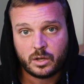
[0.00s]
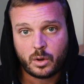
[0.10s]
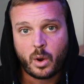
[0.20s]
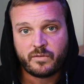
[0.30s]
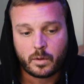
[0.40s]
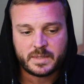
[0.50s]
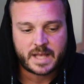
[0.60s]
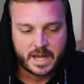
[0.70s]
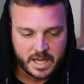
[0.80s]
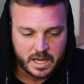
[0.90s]
going for him is
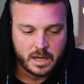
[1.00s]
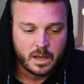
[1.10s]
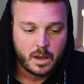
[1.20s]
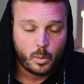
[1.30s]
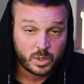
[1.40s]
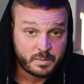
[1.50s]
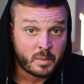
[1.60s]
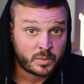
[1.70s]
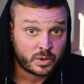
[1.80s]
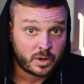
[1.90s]
that he was a
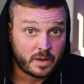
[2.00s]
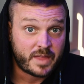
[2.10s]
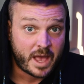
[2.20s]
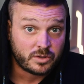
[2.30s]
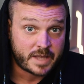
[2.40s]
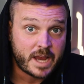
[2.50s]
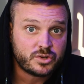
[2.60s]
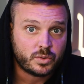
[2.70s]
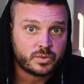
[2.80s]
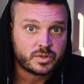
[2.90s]
member of the Hell's
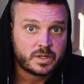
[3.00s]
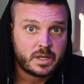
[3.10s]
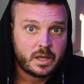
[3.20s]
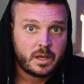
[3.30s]
Angels,